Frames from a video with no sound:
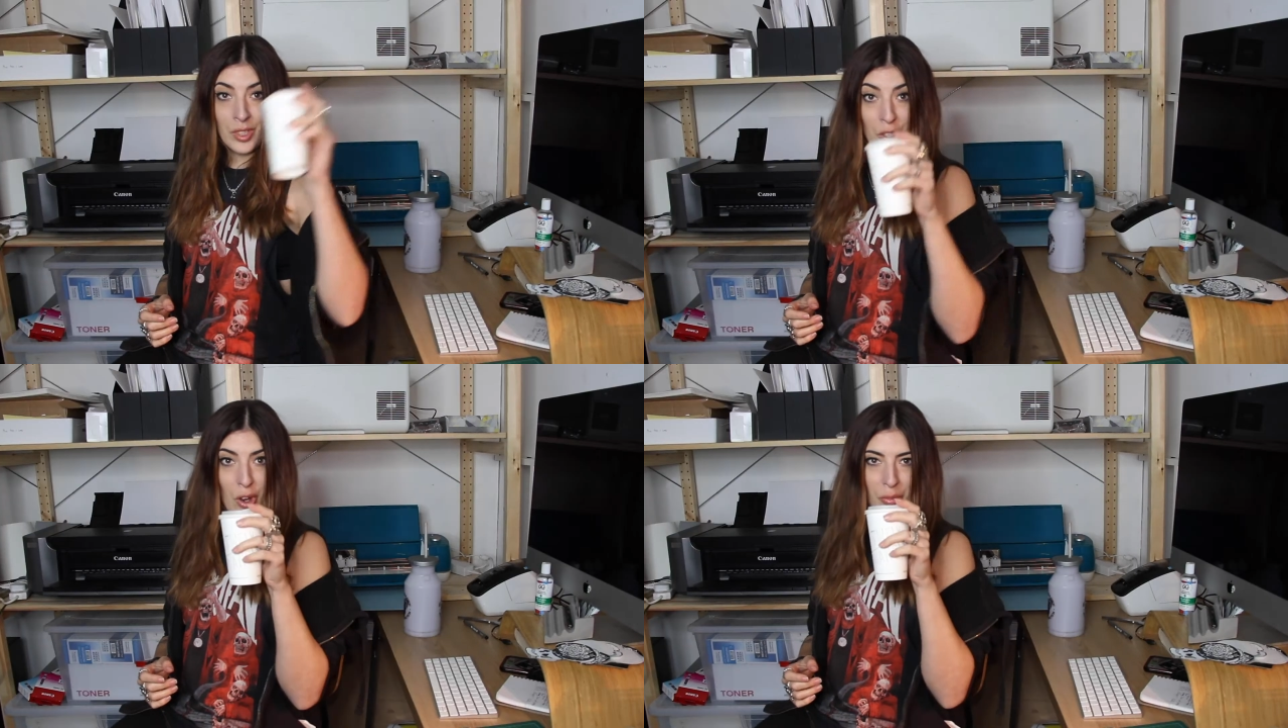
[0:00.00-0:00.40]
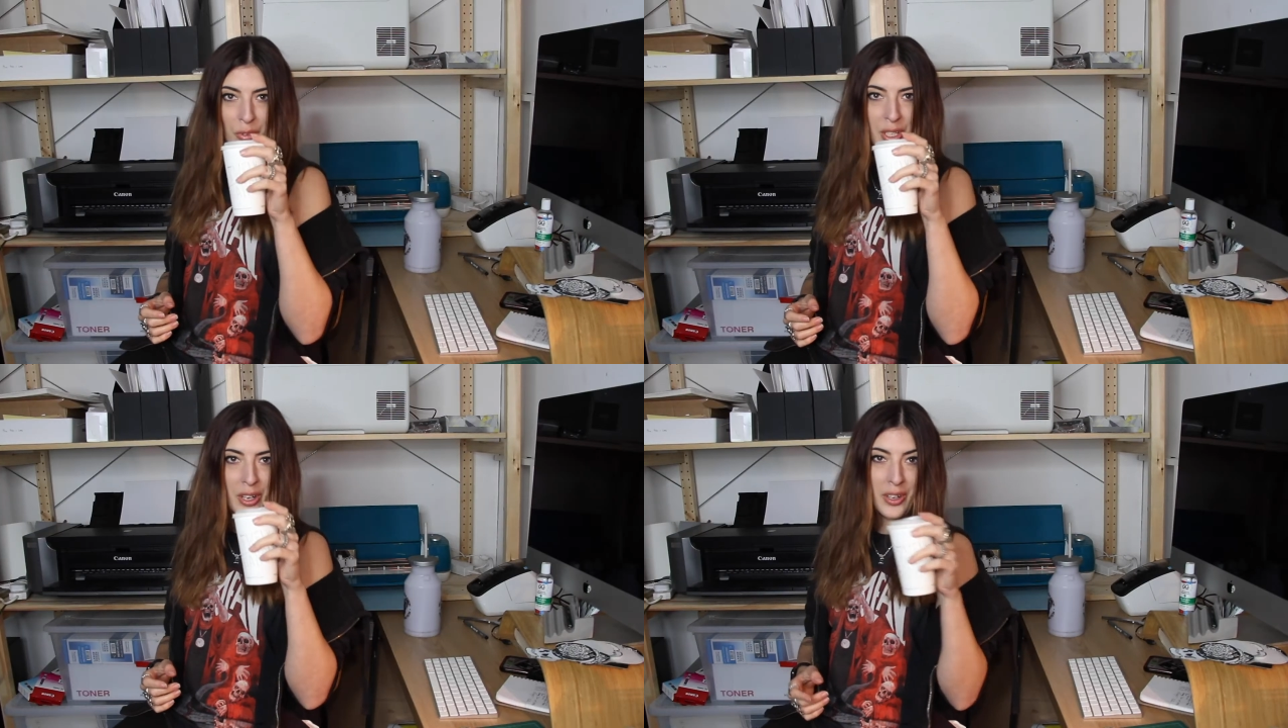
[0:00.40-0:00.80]
Coffee
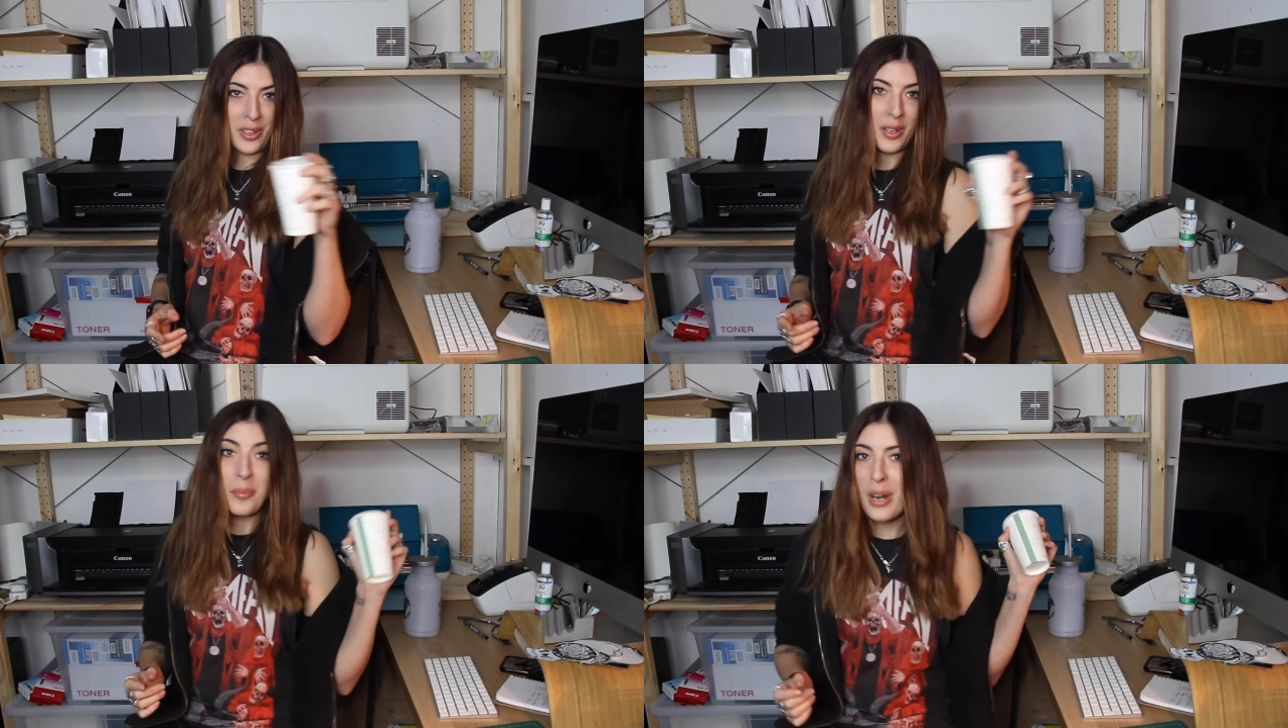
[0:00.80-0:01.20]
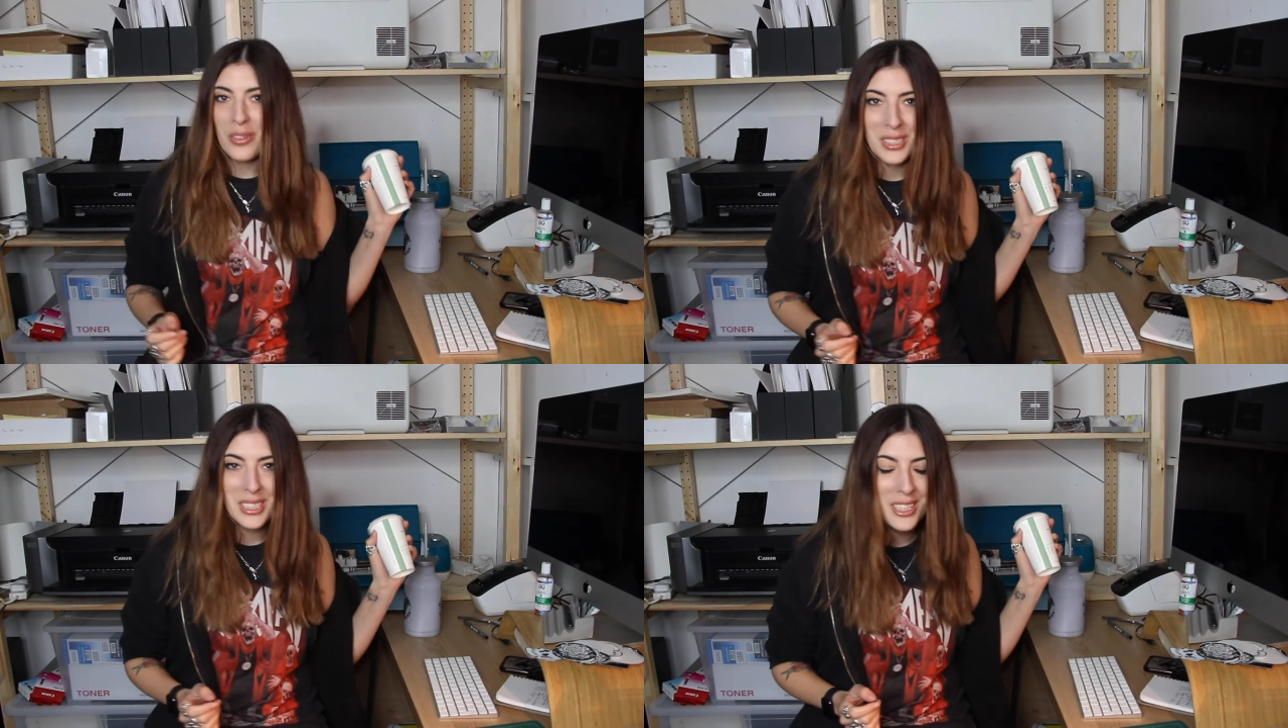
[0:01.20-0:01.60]
done,
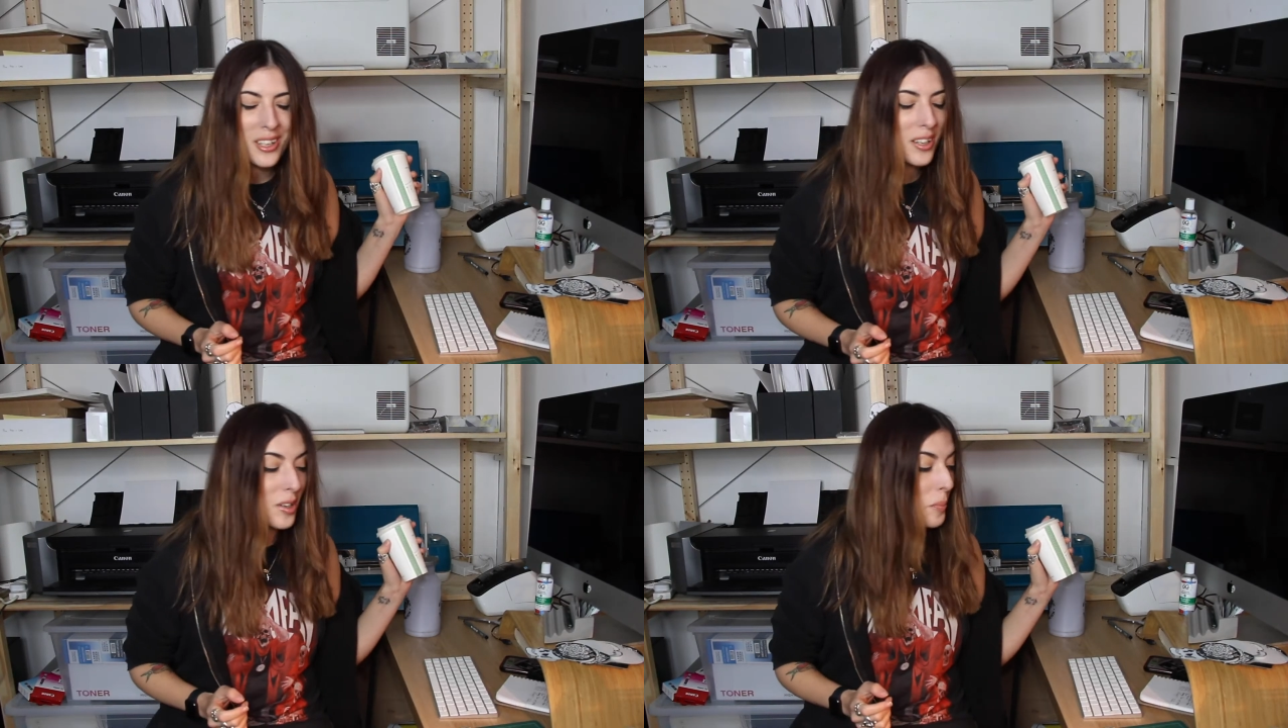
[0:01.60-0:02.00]
breakfast done,